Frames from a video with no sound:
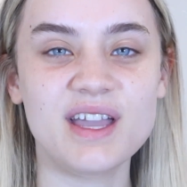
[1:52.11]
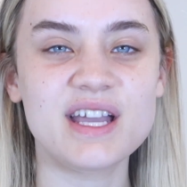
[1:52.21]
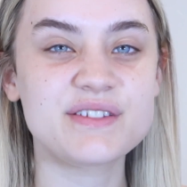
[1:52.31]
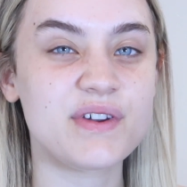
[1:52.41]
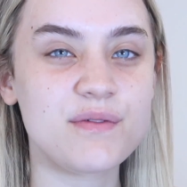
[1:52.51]

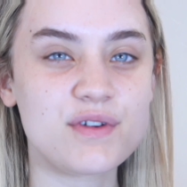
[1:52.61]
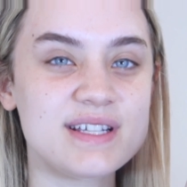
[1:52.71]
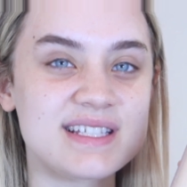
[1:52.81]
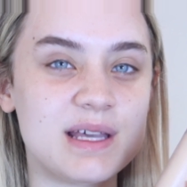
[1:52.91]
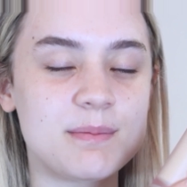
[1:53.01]
It's very, very
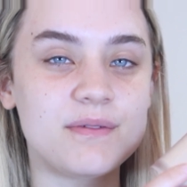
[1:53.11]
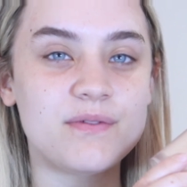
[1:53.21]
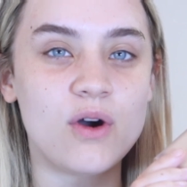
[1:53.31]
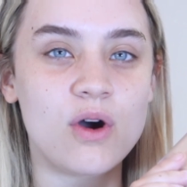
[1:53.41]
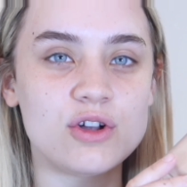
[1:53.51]
slim
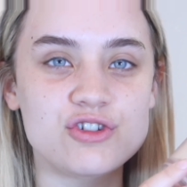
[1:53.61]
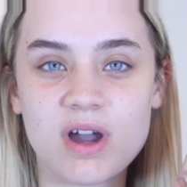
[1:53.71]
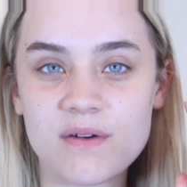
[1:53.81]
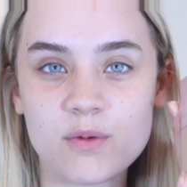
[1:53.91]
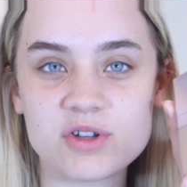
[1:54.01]
for
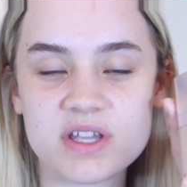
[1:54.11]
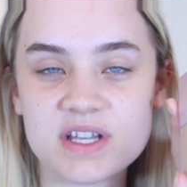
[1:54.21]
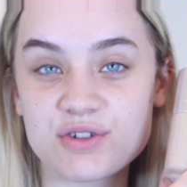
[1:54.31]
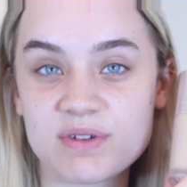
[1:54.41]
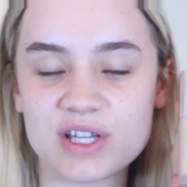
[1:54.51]
travel, which I
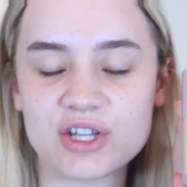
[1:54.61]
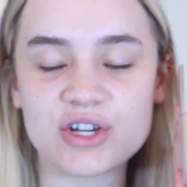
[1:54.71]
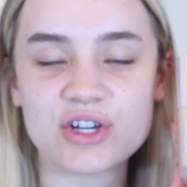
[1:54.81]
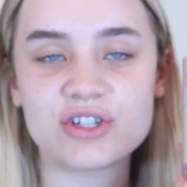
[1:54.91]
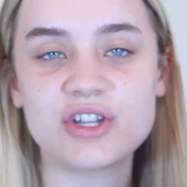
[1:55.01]
think is really
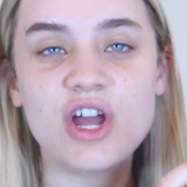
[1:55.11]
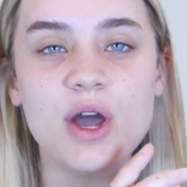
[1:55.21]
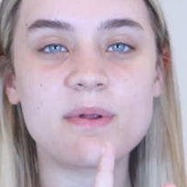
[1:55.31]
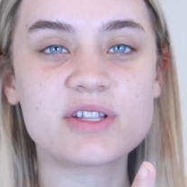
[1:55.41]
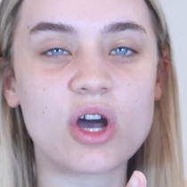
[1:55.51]
good,
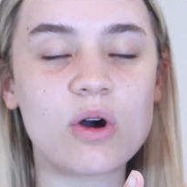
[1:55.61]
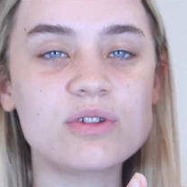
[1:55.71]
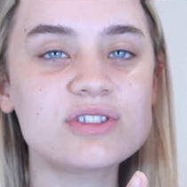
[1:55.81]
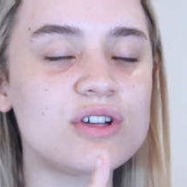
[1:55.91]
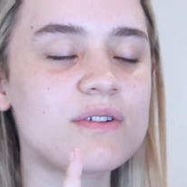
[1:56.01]
but it's
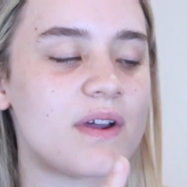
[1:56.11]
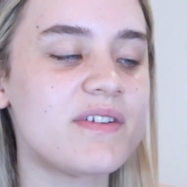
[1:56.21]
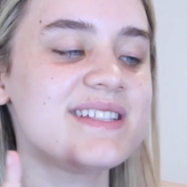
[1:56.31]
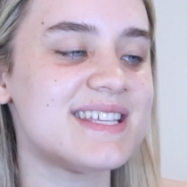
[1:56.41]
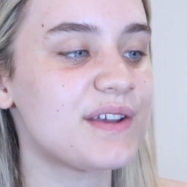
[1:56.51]
also
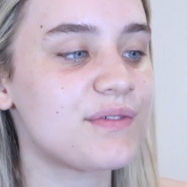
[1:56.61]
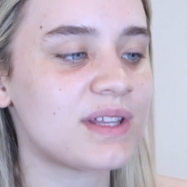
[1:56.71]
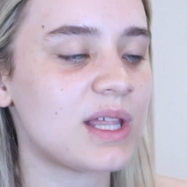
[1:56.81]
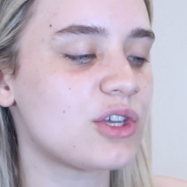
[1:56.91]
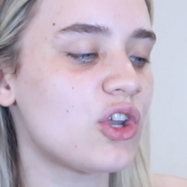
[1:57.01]
very
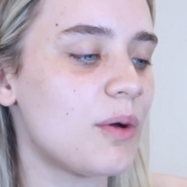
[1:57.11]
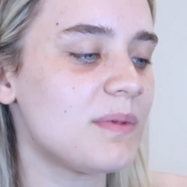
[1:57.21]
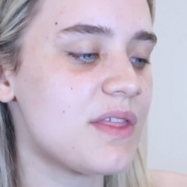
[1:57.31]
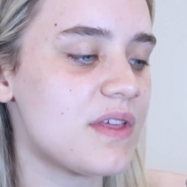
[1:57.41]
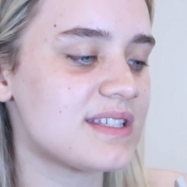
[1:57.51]
different. Like,
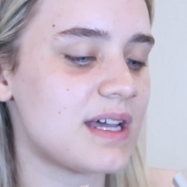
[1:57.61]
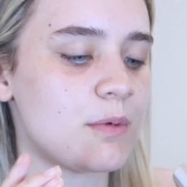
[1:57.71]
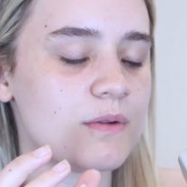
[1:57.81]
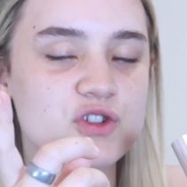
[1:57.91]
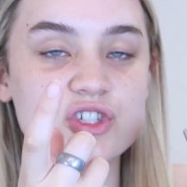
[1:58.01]
normally things are
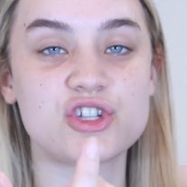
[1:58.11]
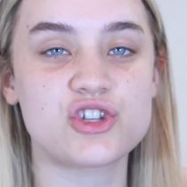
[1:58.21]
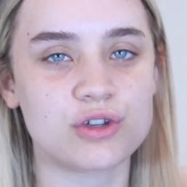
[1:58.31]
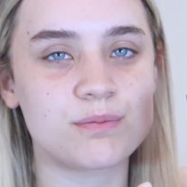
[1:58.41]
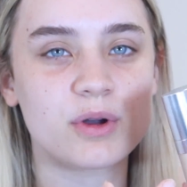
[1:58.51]
more of just a
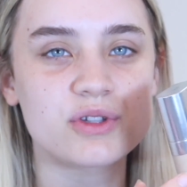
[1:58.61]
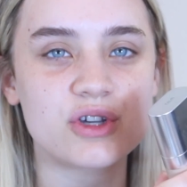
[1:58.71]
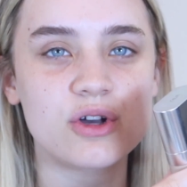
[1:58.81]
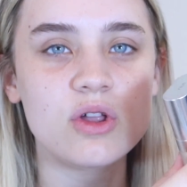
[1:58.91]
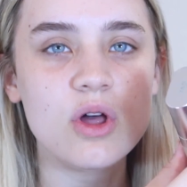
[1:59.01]
tube
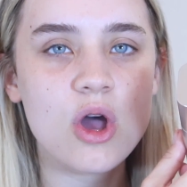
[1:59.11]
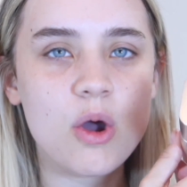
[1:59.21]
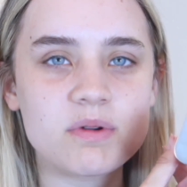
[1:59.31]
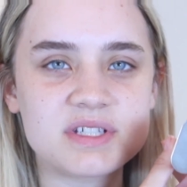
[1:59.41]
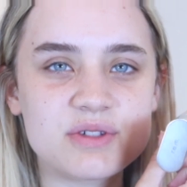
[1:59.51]
bottle,
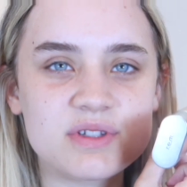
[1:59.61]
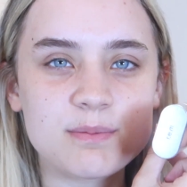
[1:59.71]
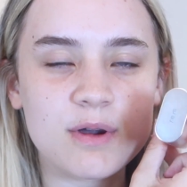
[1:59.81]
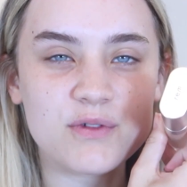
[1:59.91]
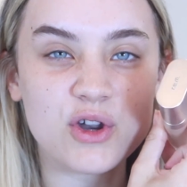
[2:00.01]
whereas this one's
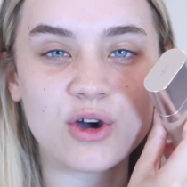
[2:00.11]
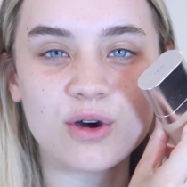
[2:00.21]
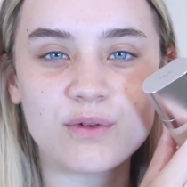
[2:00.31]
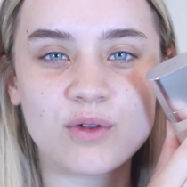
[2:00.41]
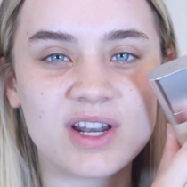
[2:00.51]
more of an
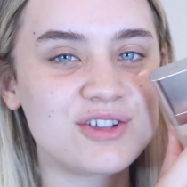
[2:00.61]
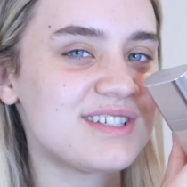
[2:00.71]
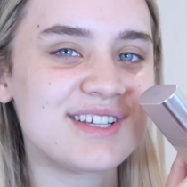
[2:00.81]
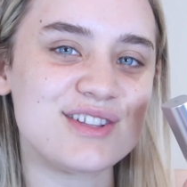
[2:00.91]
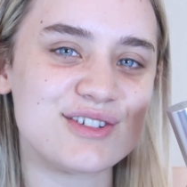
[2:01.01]
oval, and I just
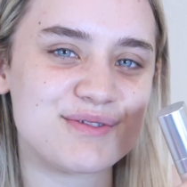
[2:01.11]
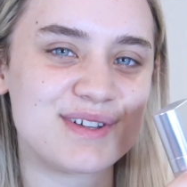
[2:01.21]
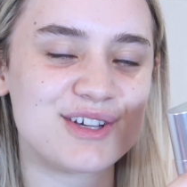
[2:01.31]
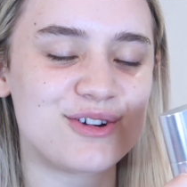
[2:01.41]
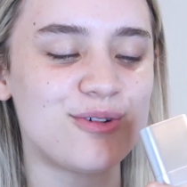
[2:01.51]
think it looks
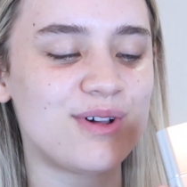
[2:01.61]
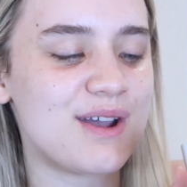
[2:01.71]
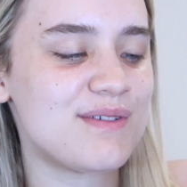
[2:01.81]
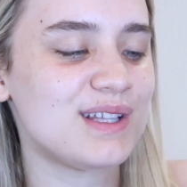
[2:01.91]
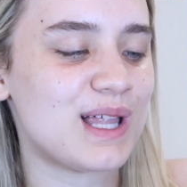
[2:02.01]
really cool. I
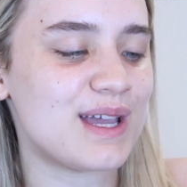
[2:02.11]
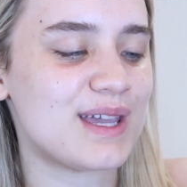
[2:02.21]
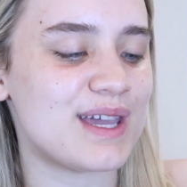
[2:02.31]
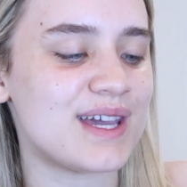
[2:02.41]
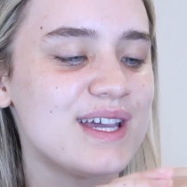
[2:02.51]
really
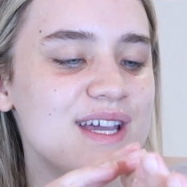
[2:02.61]
like it.